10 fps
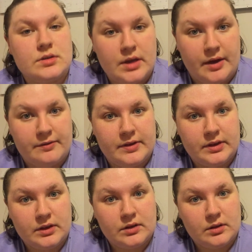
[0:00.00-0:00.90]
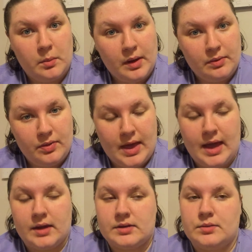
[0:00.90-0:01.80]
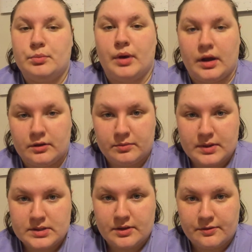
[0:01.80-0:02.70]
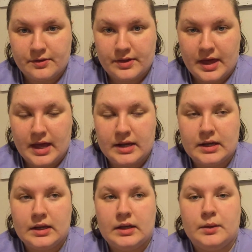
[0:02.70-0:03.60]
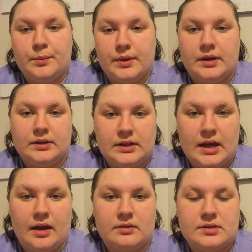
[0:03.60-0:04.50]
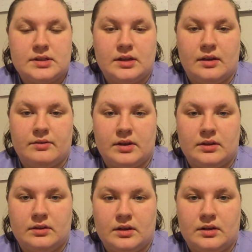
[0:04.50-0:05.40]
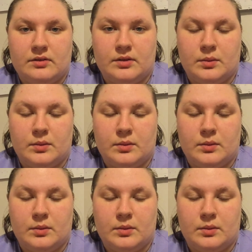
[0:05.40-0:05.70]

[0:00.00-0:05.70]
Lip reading: yeah, feeling good about that, proud of myself for that, but yeah, still having kind of